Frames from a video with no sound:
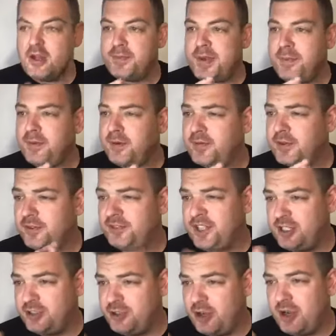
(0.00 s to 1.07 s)
People have lost their
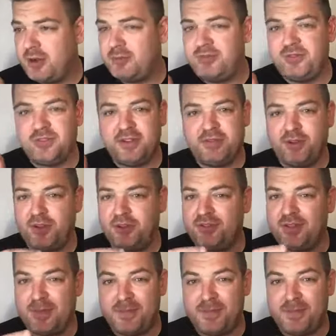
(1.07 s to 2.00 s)
jobs, they've lost their